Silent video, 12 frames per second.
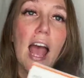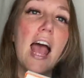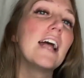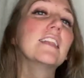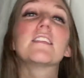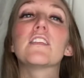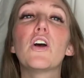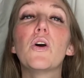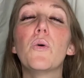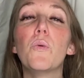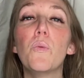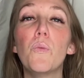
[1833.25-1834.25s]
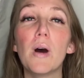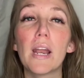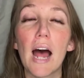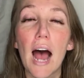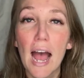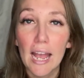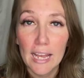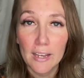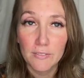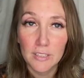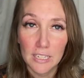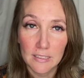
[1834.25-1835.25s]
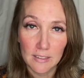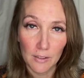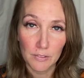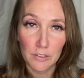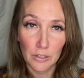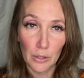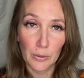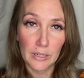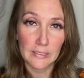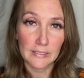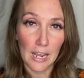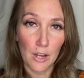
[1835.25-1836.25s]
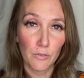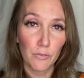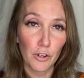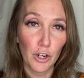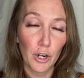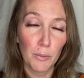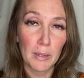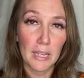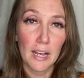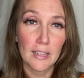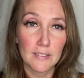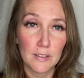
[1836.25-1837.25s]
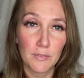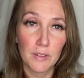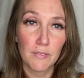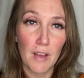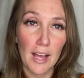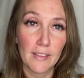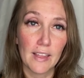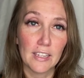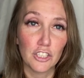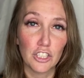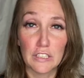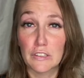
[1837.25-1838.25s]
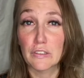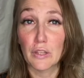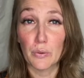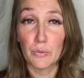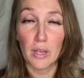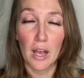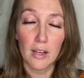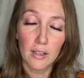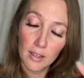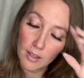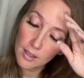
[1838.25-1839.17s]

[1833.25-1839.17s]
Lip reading: And so what I have done is I've slowed it down for her because of the fact that she's so young.